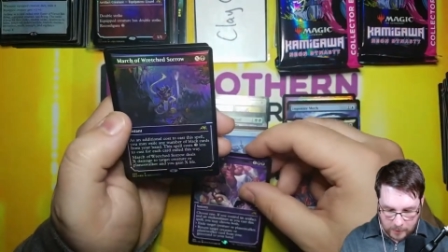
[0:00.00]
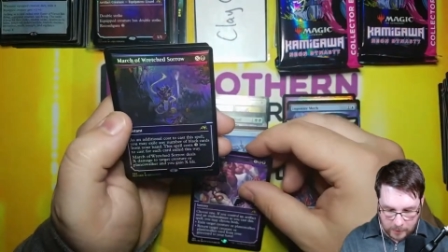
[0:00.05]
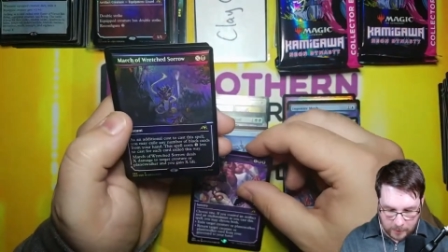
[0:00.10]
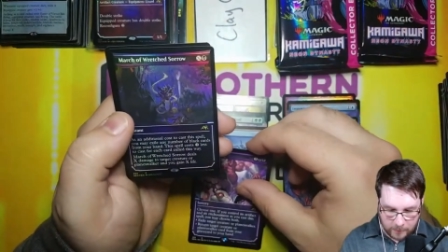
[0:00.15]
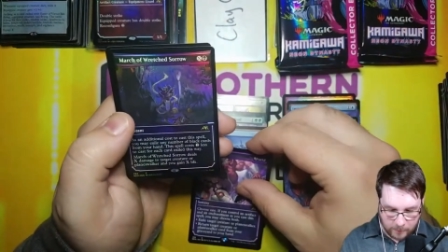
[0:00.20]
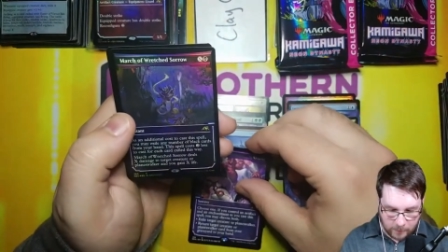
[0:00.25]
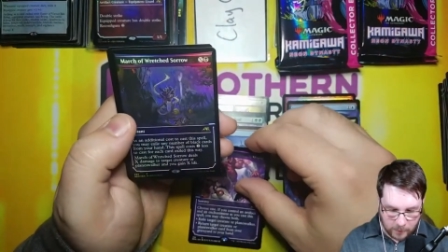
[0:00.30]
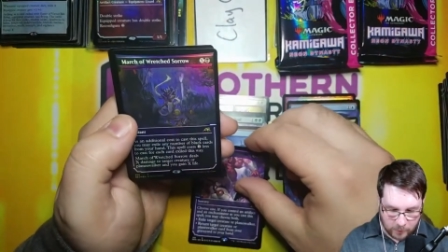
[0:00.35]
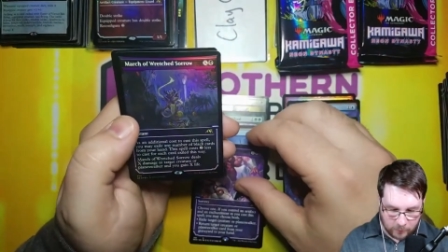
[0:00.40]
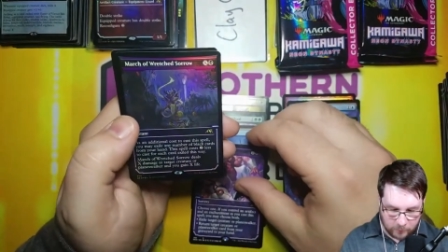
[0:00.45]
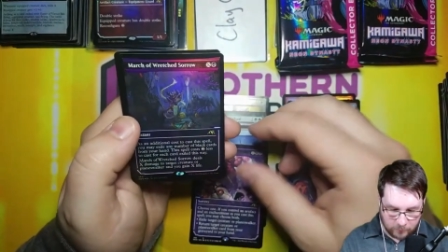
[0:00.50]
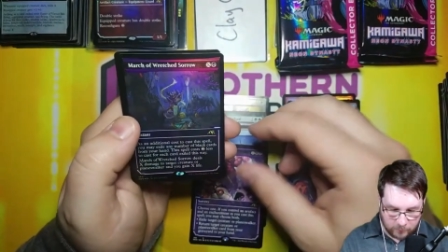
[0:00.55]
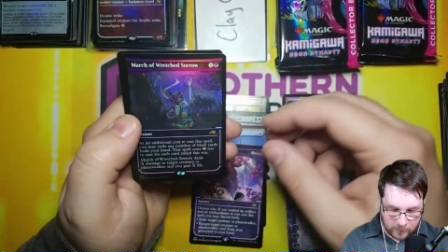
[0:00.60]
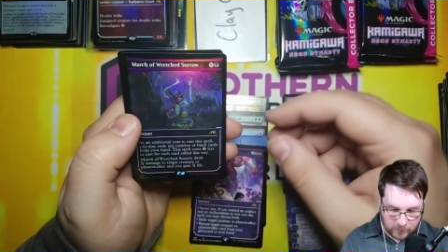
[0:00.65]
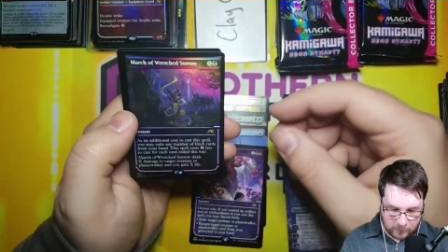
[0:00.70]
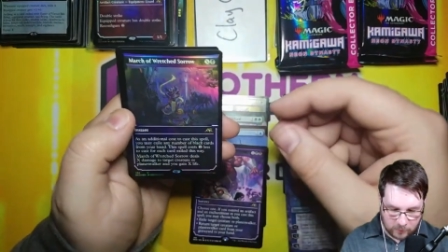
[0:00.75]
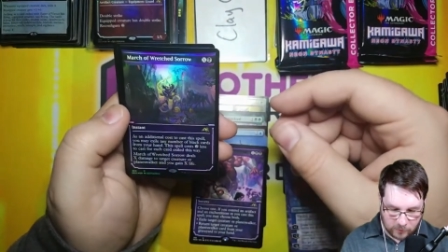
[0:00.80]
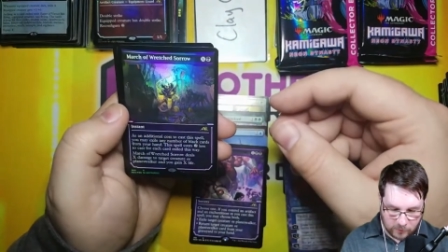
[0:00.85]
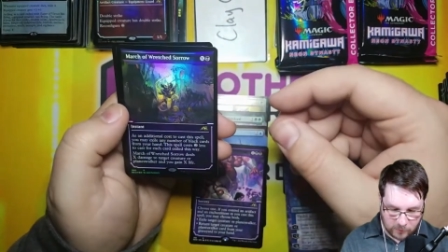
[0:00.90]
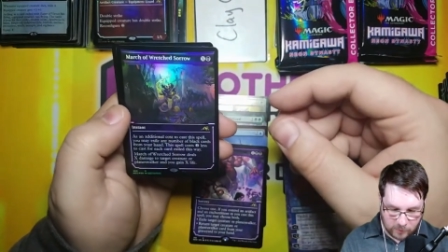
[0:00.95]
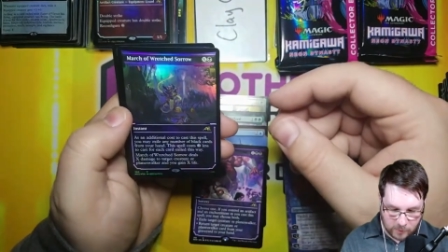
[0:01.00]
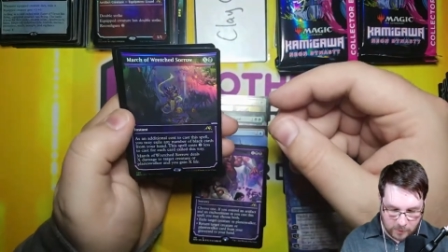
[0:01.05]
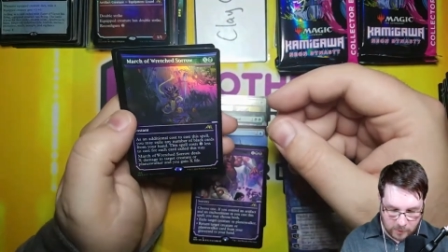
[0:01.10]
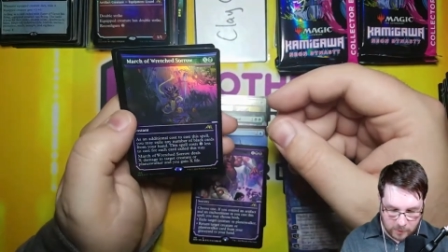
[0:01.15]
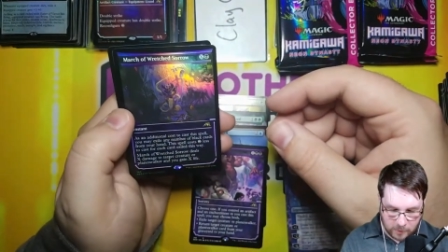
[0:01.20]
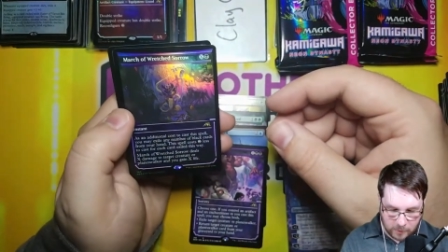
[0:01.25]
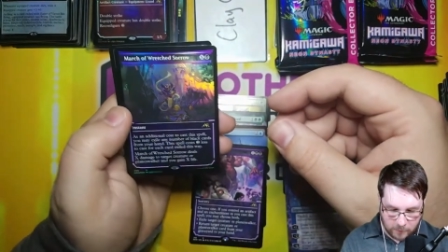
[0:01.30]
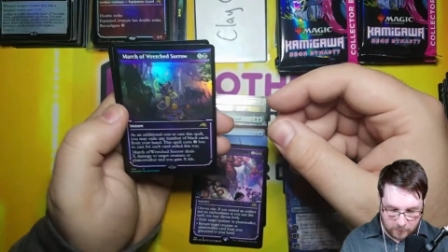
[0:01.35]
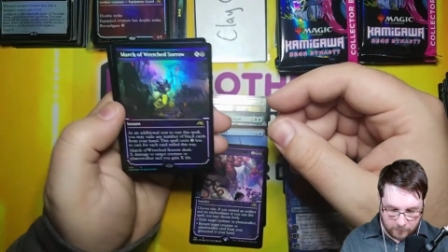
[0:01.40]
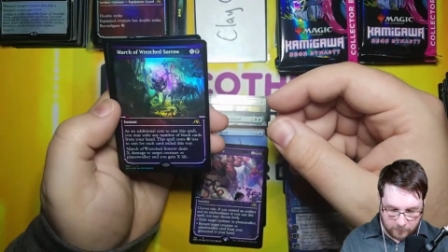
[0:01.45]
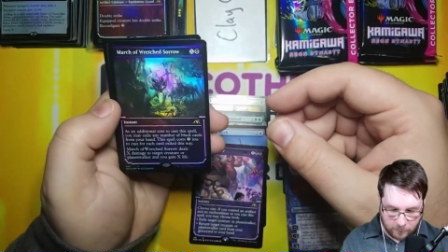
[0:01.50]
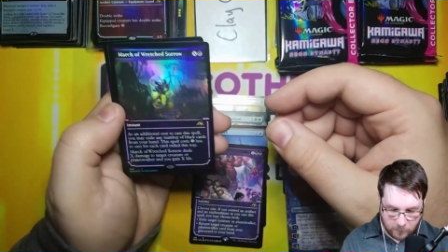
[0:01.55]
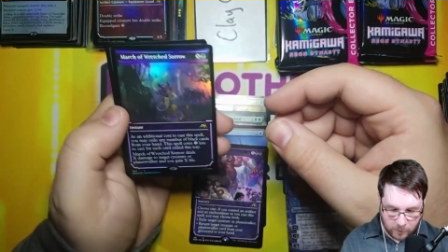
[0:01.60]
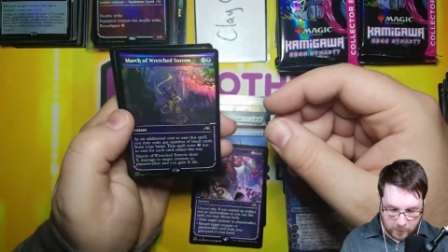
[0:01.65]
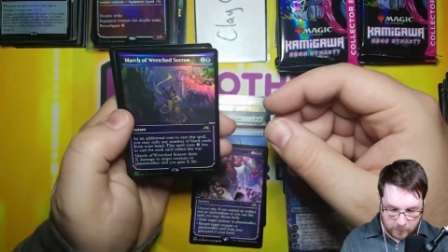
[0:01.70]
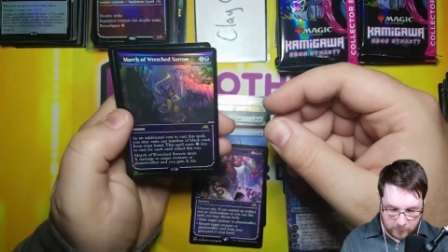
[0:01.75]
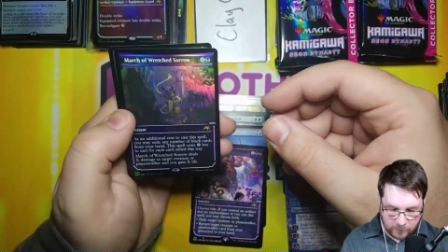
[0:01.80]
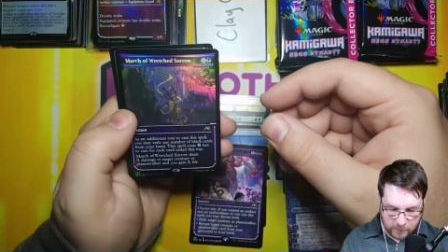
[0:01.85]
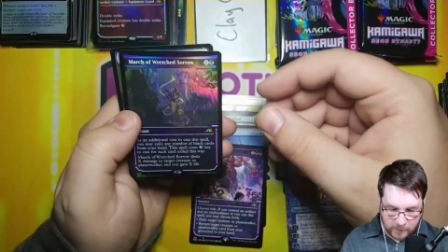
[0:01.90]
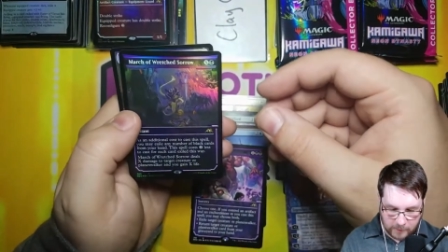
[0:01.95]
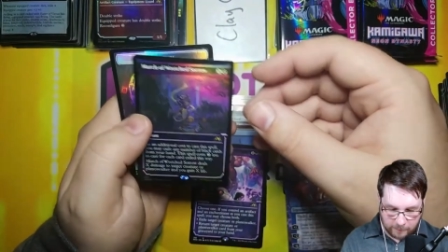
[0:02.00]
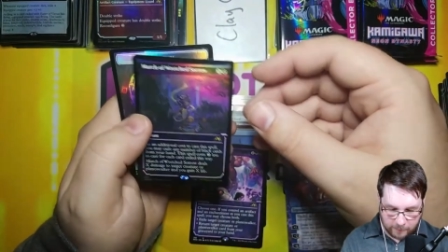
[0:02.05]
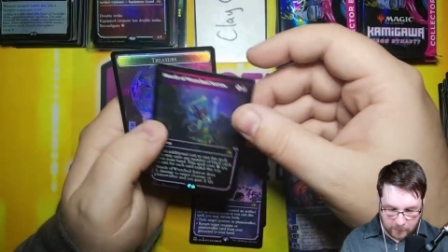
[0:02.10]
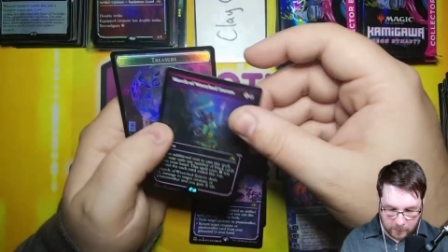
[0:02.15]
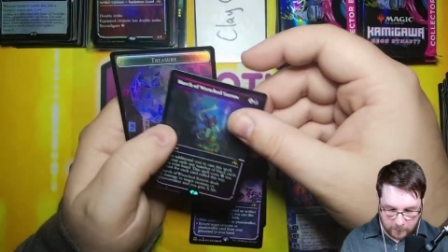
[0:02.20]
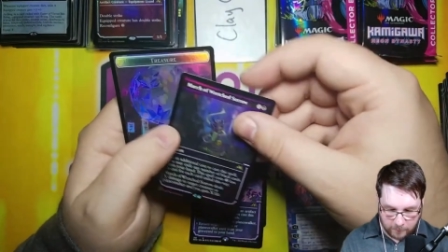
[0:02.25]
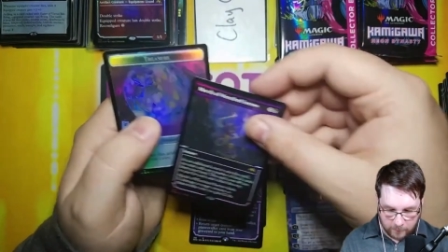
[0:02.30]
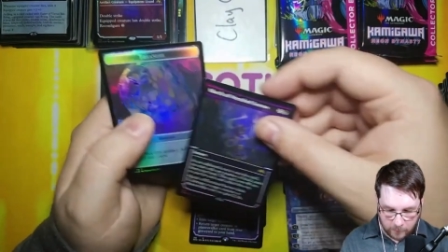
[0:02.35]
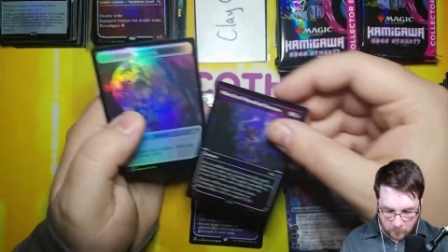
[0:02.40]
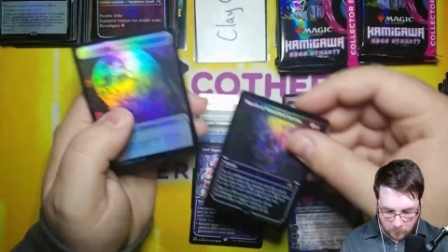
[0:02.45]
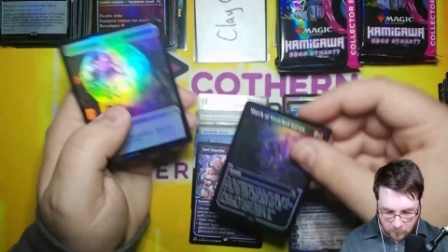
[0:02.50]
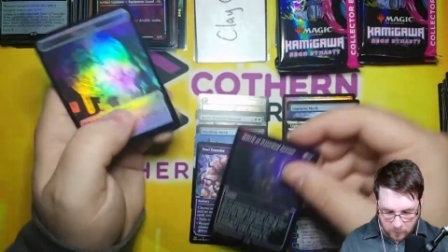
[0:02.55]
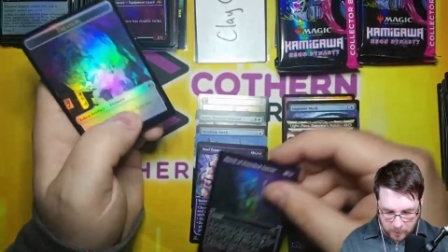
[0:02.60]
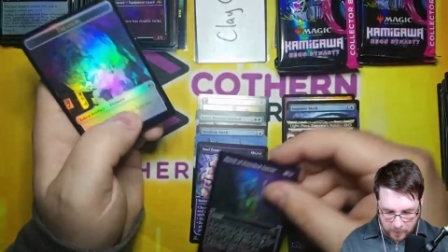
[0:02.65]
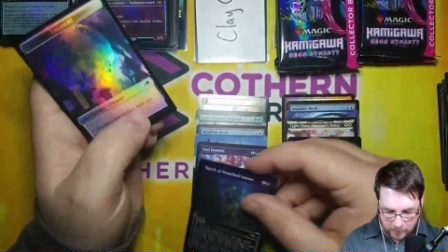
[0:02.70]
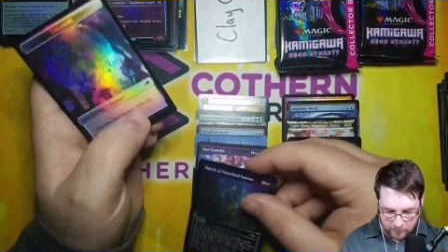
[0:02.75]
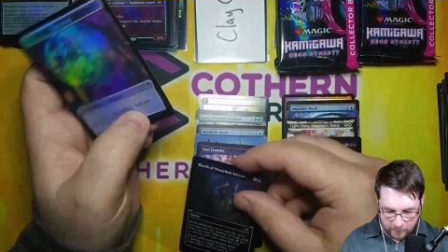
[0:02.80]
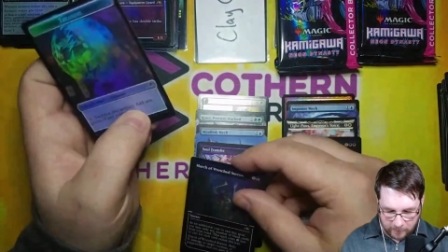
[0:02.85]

And a March of Wretched Sorrow, foil Soft Glow for one.